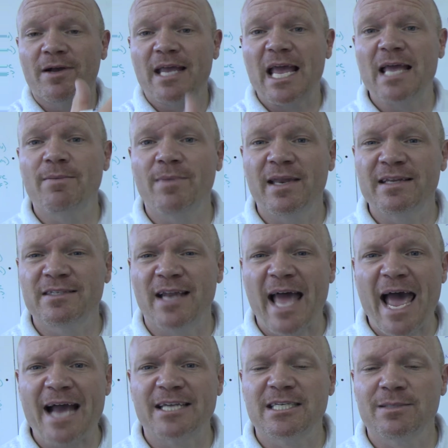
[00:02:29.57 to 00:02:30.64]
came in, is it
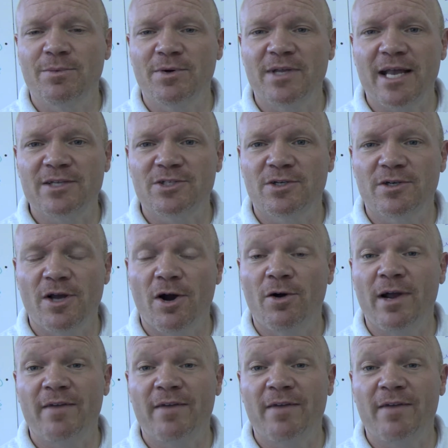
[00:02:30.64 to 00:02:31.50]
actionable, yes or no?